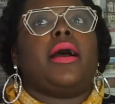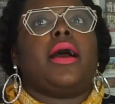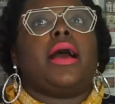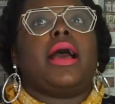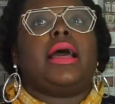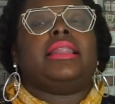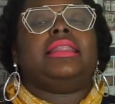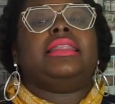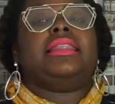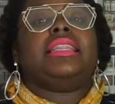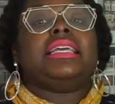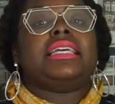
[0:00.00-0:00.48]

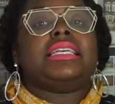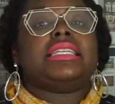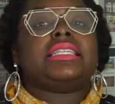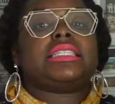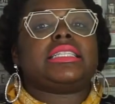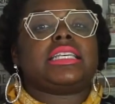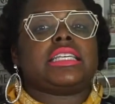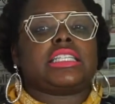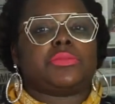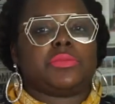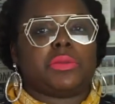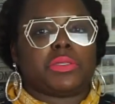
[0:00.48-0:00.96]
at least
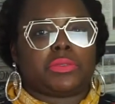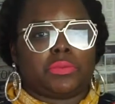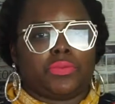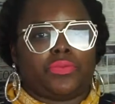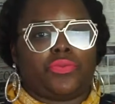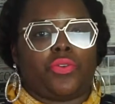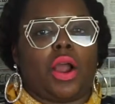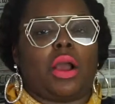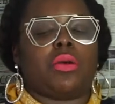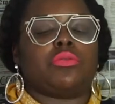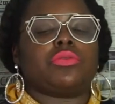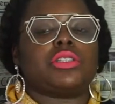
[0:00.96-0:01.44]
six months
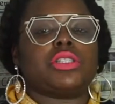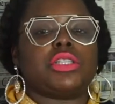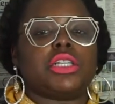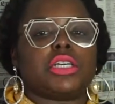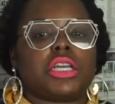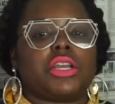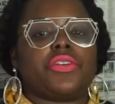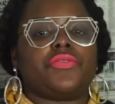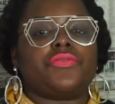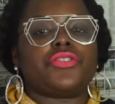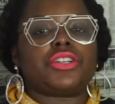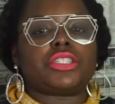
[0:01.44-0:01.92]
before, I was
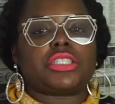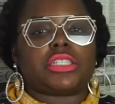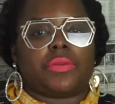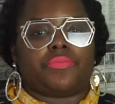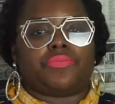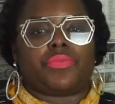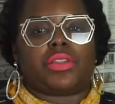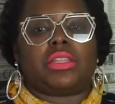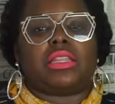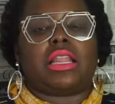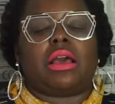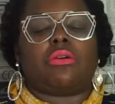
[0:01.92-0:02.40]
looking for
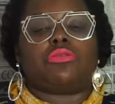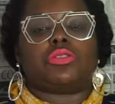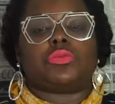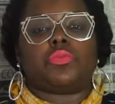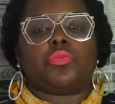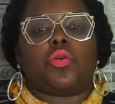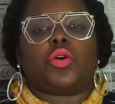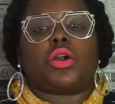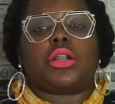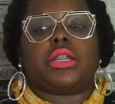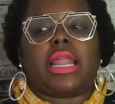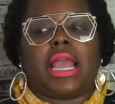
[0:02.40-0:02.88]
something that was
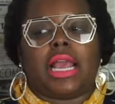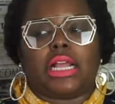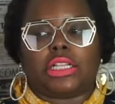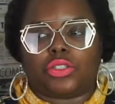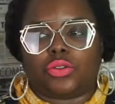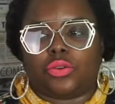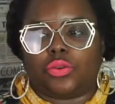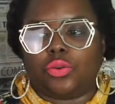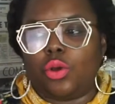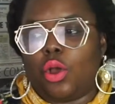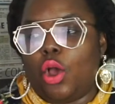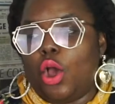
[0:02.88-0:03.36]
more
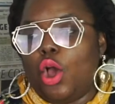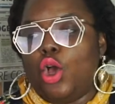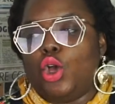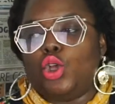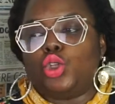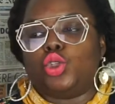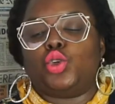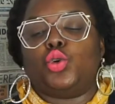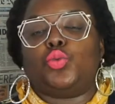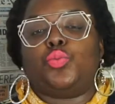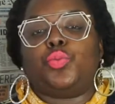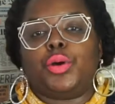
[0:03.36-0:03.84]
natural
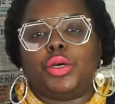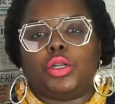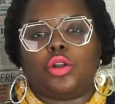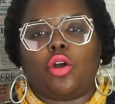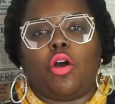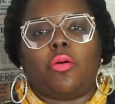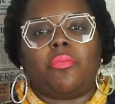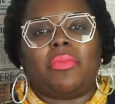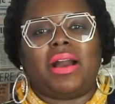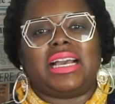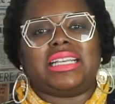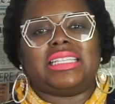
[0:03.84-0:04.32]
to put
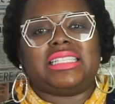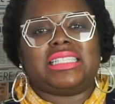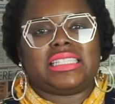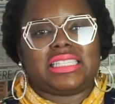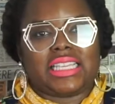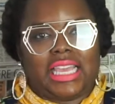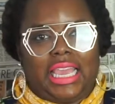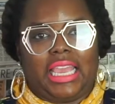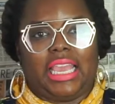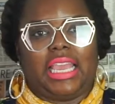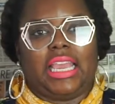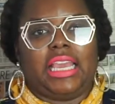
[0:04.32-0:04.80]
on my
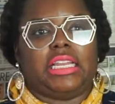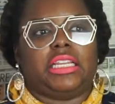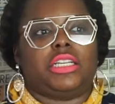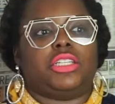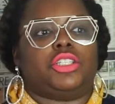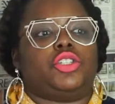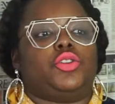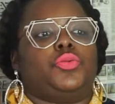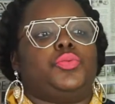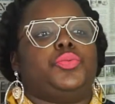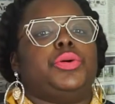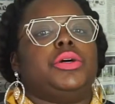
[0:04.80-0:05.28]
skin and
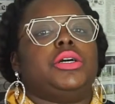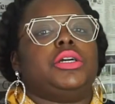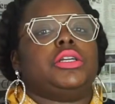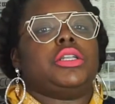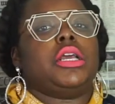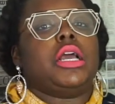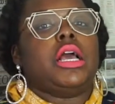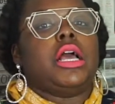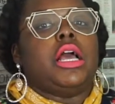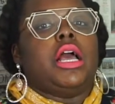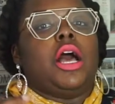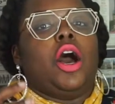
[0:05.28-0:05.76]
to put
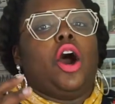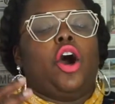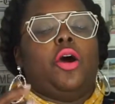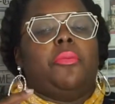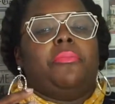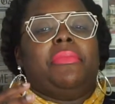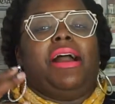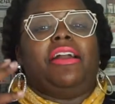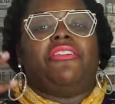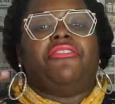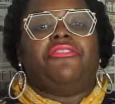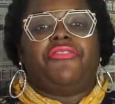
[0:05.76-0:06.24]
on
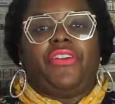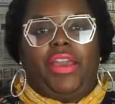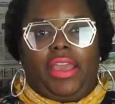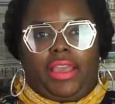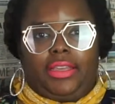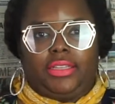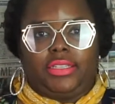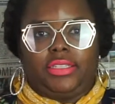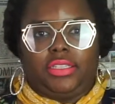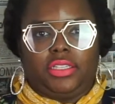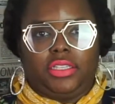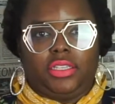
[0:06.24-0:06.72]
my
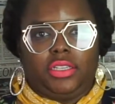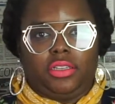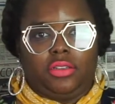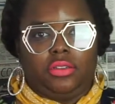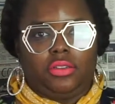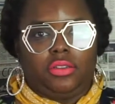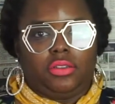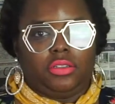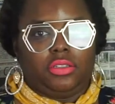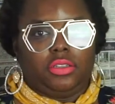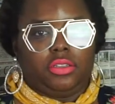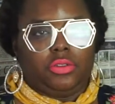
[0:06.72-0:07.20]
face.
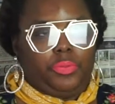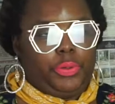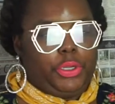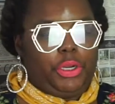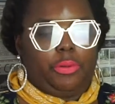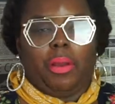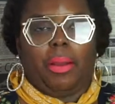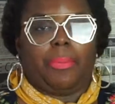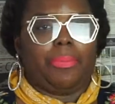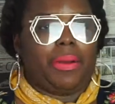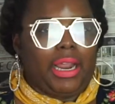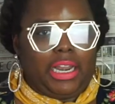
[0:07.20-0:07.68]
Put on
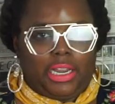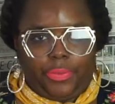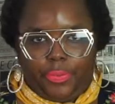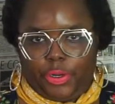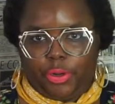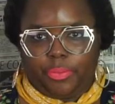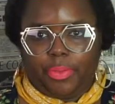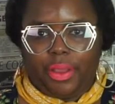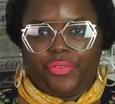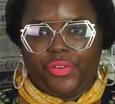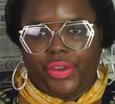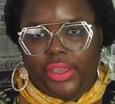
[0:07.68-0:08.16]
my body, put
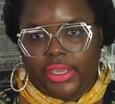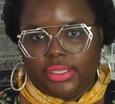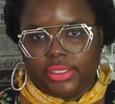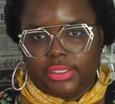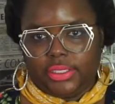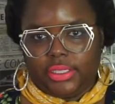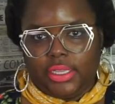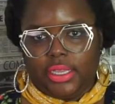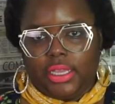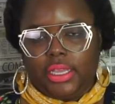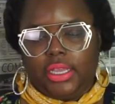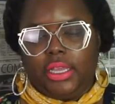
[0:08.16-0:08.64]
on my face.